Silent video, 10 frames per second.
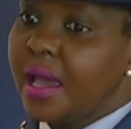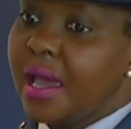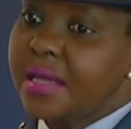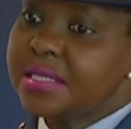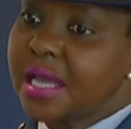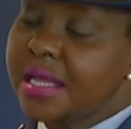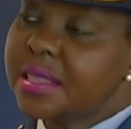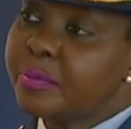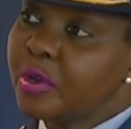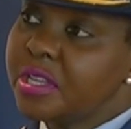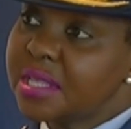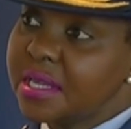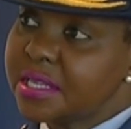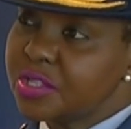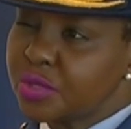And at the police
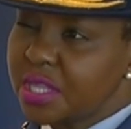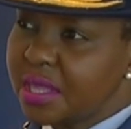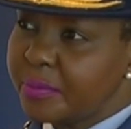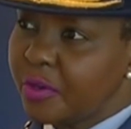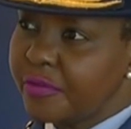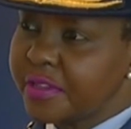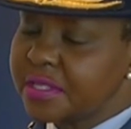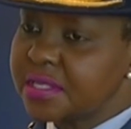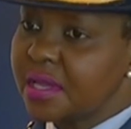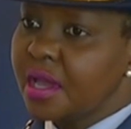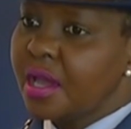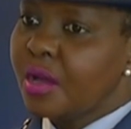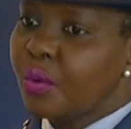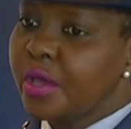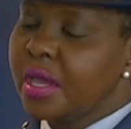stations within the province,
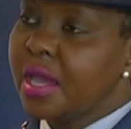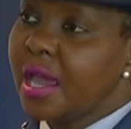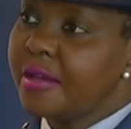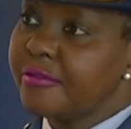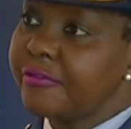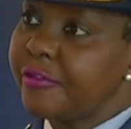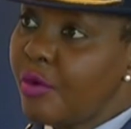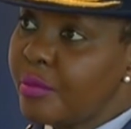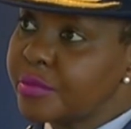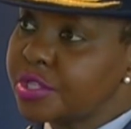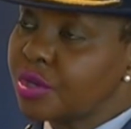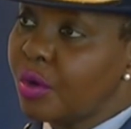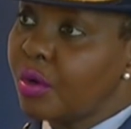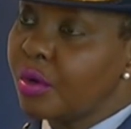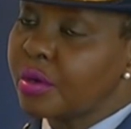we have formed
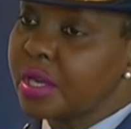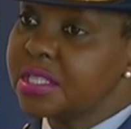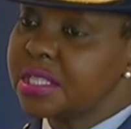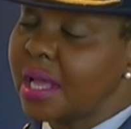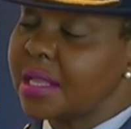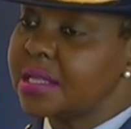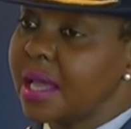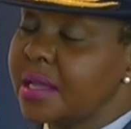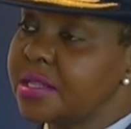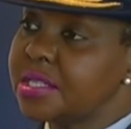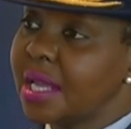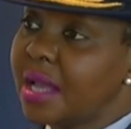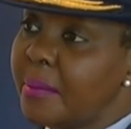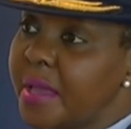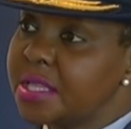or registered
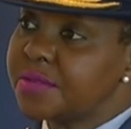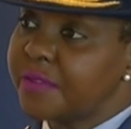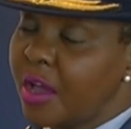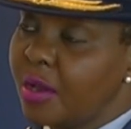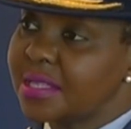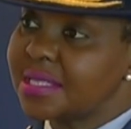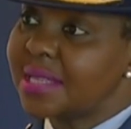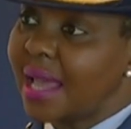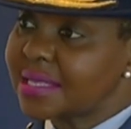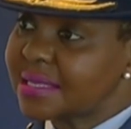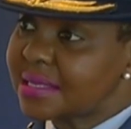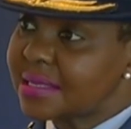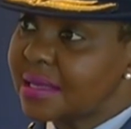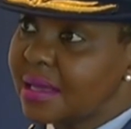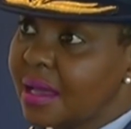gender-based violence desks.
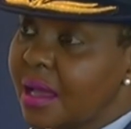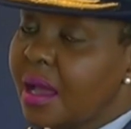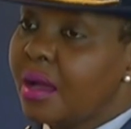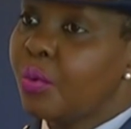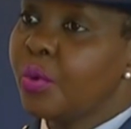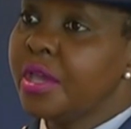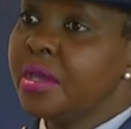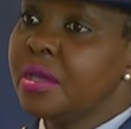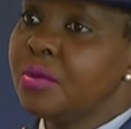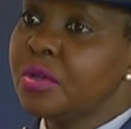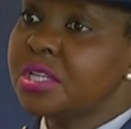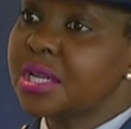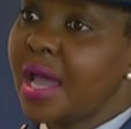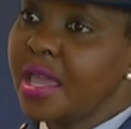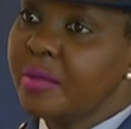We're
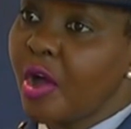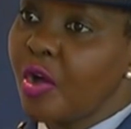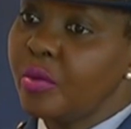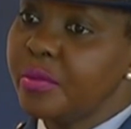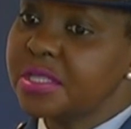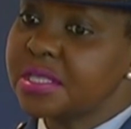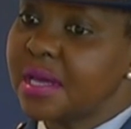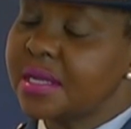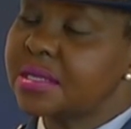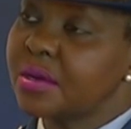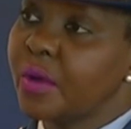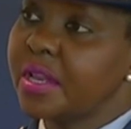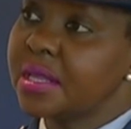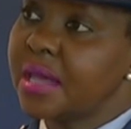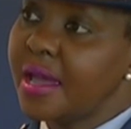trying by all means that
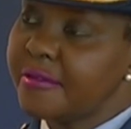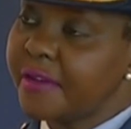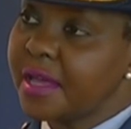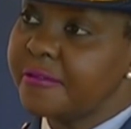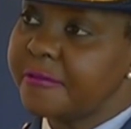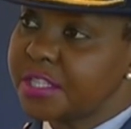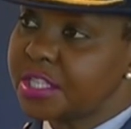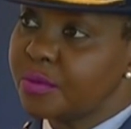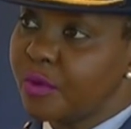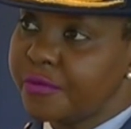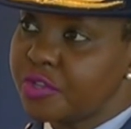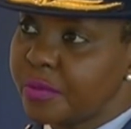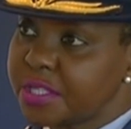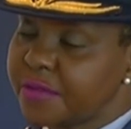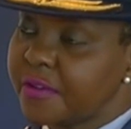whenever a victim of
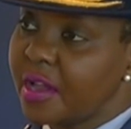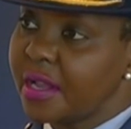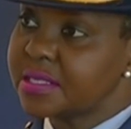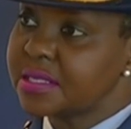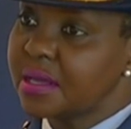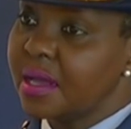domestic violence